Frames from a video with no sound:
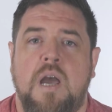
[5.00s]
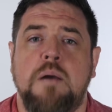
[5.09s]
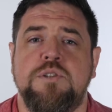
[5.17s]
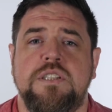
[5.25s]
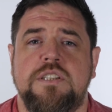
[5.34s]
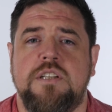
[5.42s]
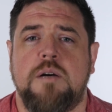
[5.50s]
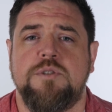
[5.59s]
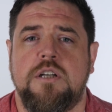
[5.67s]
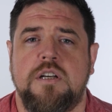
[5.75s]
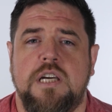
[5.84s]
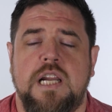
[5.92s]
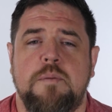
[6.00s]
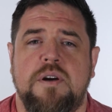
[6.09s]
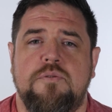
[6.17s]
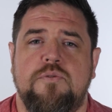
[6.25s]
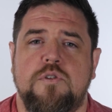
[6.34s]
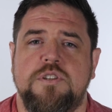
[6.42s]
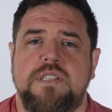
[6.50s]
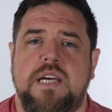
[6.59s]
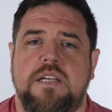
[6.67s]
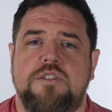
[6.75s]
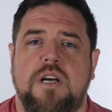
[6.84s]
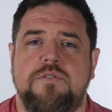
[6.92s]
I'm Jesse Tomchack, and I'm a
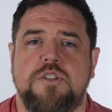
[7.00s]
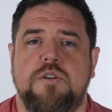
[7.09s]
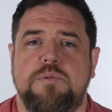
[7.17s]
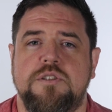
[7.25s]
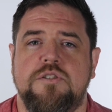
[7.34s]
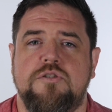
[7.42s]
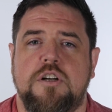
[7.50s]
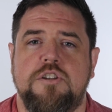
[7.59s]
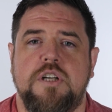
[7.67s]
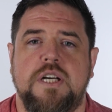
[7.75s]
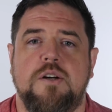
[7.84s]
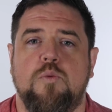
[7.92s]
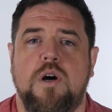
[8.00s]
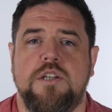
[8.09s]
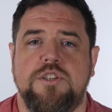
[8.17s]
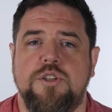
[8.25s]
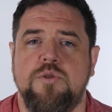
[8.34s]
full-stack JavaScript instructor here at Woz